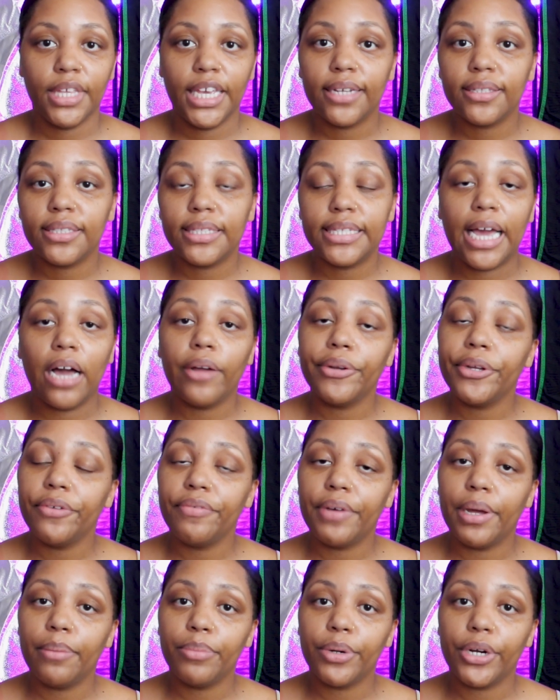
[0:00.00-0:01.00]
It's now
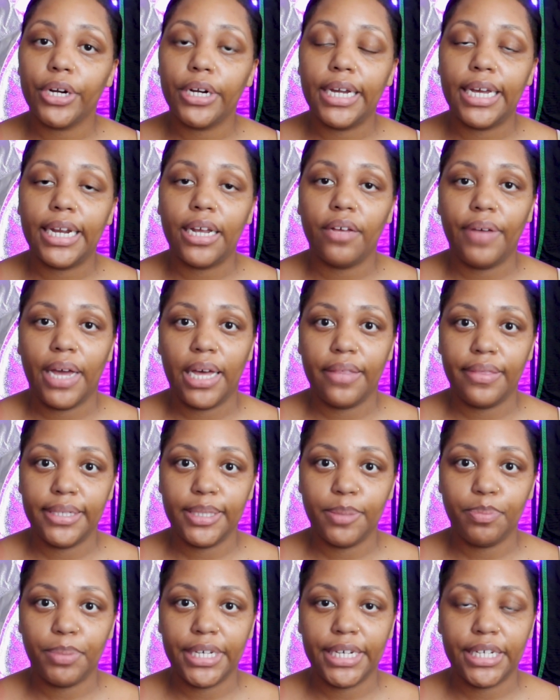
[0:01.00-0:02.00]
November and I've had
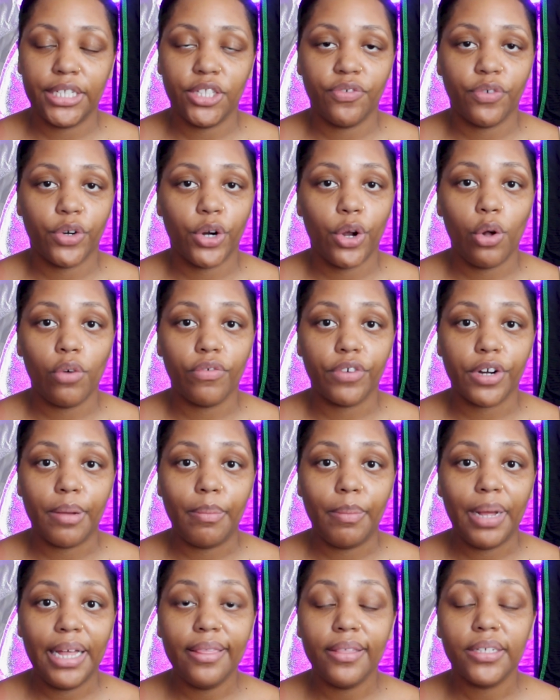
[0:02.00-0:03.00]
these plants for over a
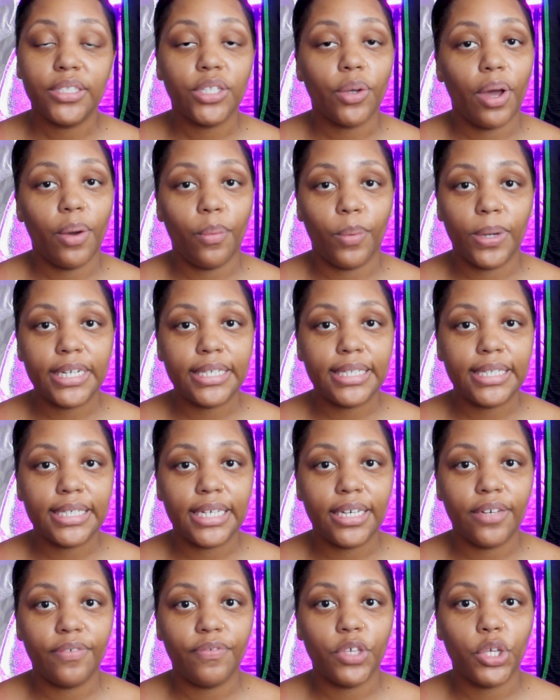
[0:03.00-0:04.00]
month, so I wanted to
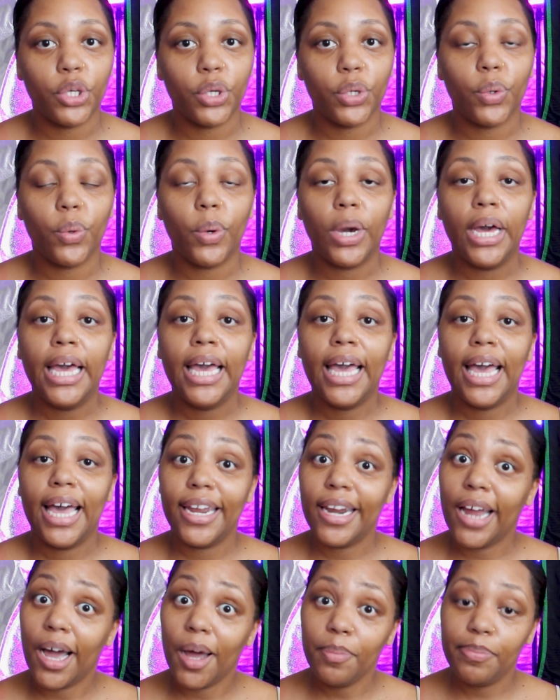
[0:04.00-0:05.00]
give you
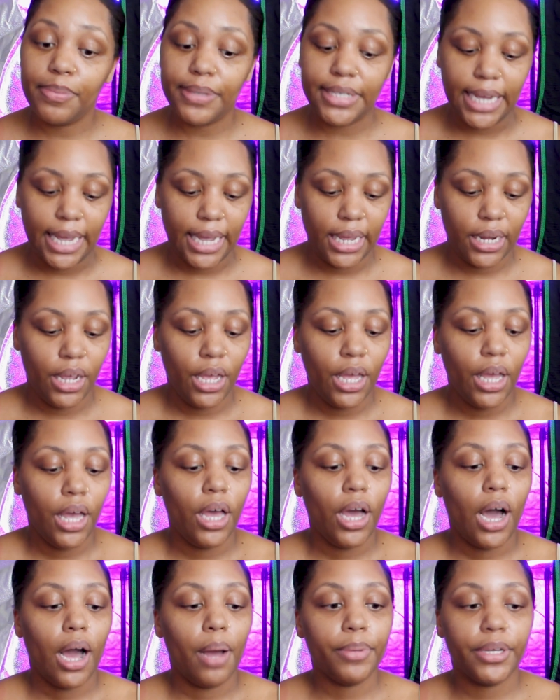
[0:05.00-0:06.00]
an update.
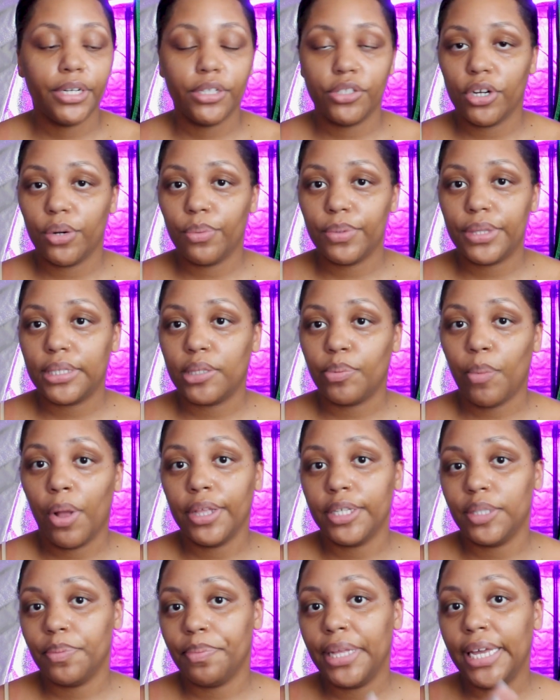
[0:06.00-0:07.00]
I'm gonna start with the
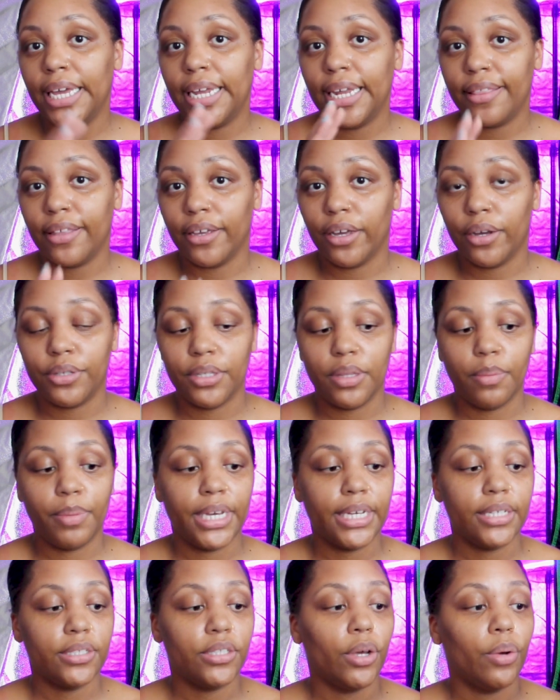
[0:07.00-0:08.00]
smallest plant and then go to the
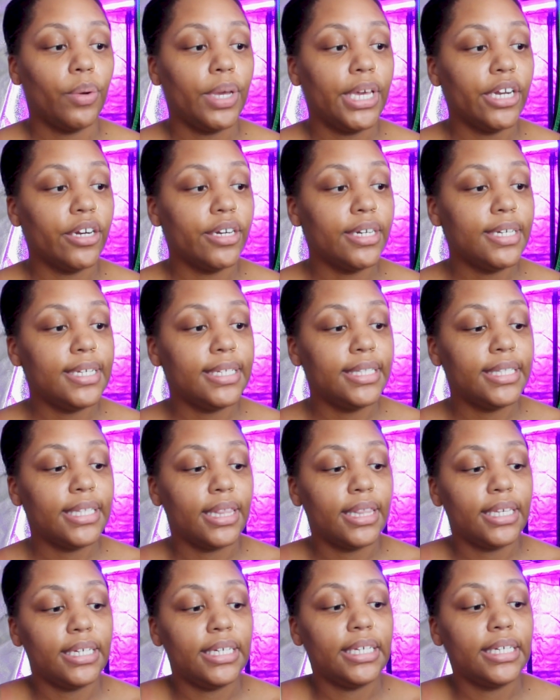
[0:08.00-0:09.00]
biggest. So here is
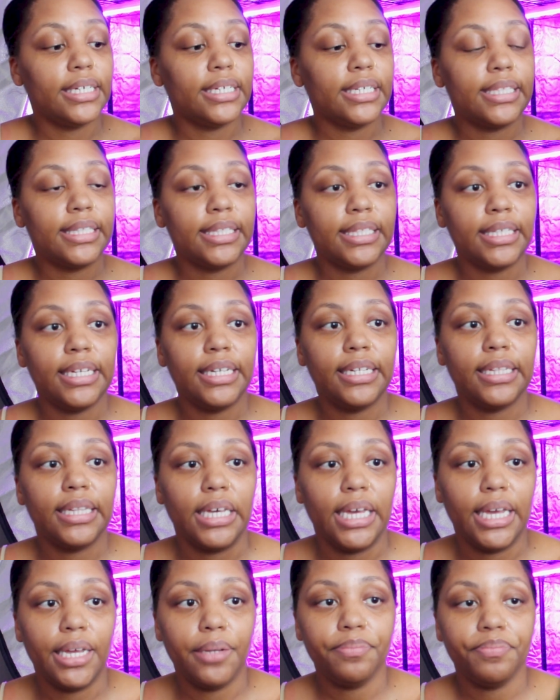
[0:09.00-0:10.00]
the
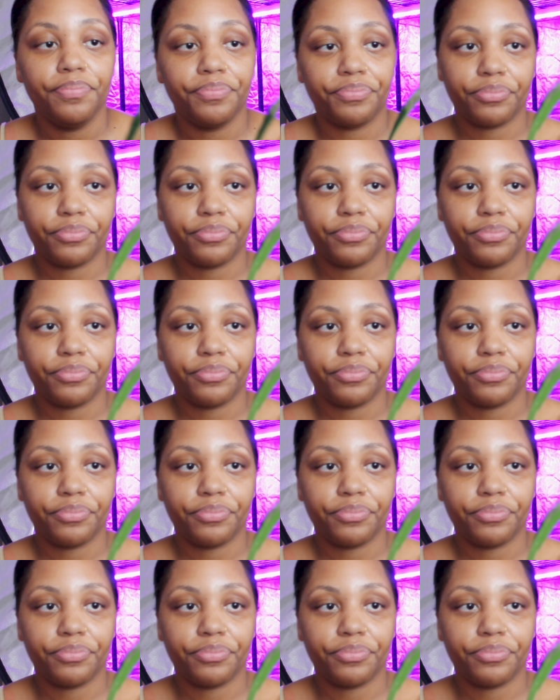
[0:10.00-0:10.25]
seedling.